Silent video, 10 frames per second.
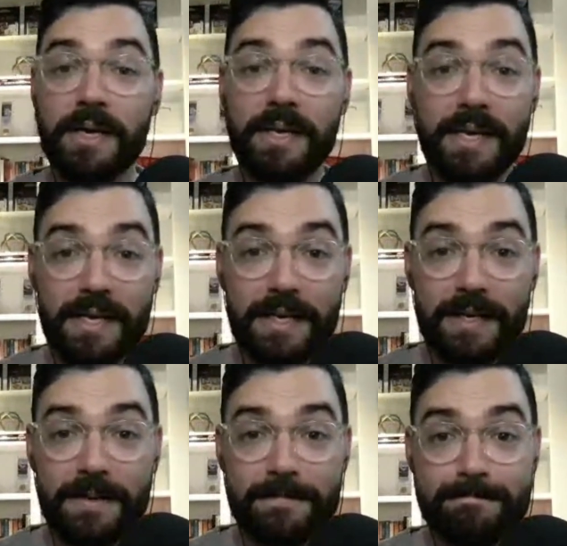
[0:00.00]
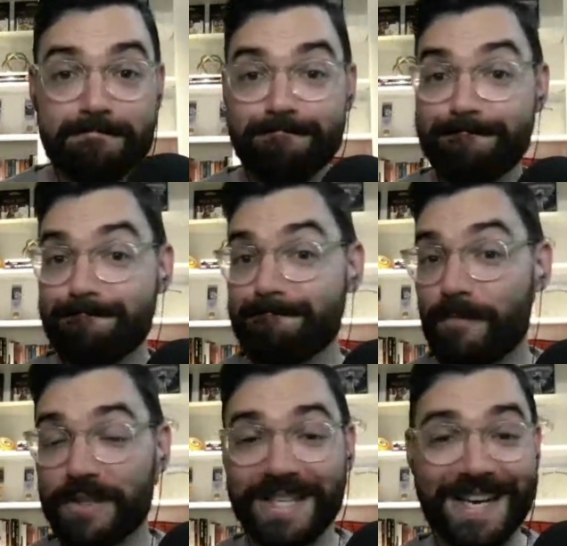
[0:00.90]
He
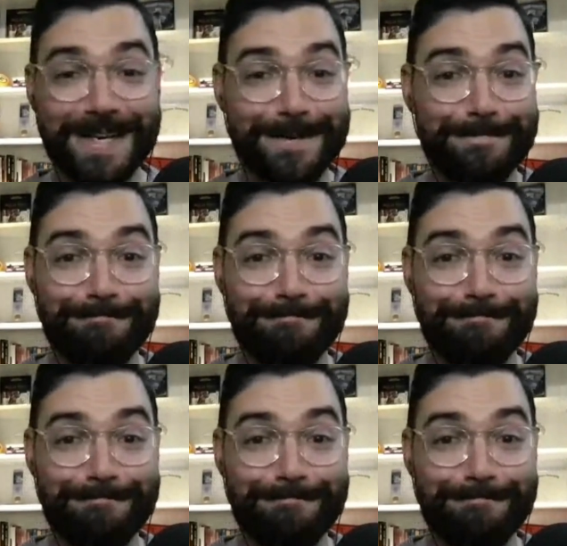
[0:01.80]
was like,